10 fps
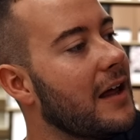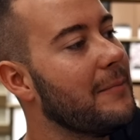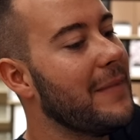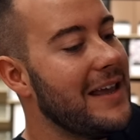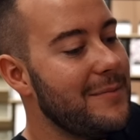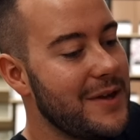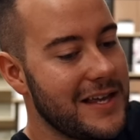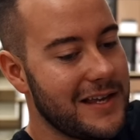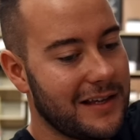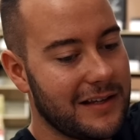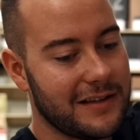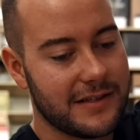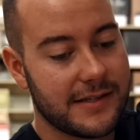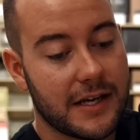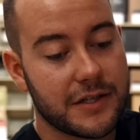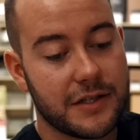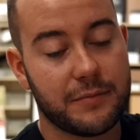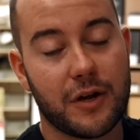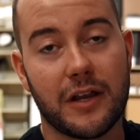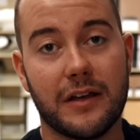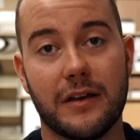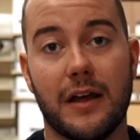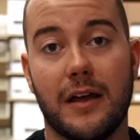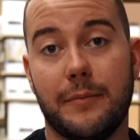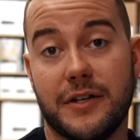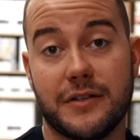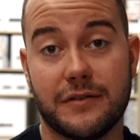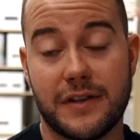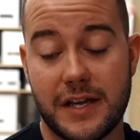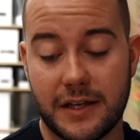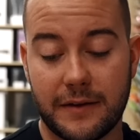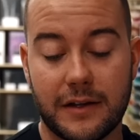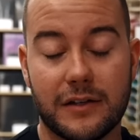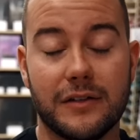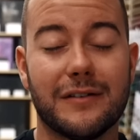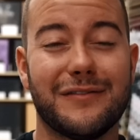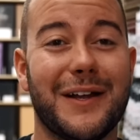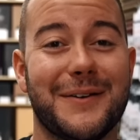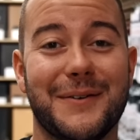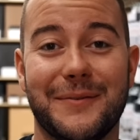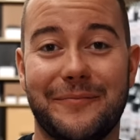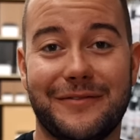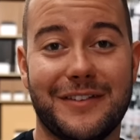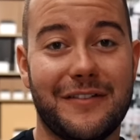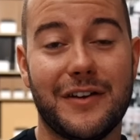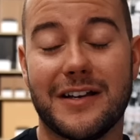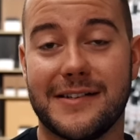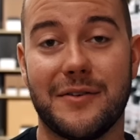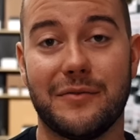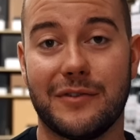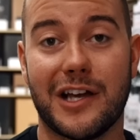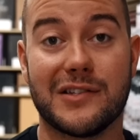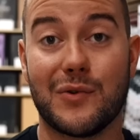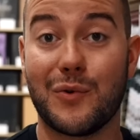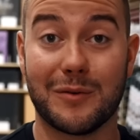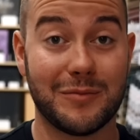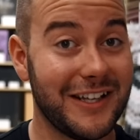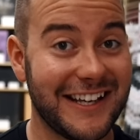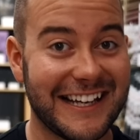Maybe, this is actually probably a potential thing, glitter vinyl, if you guys know, cuts horribly.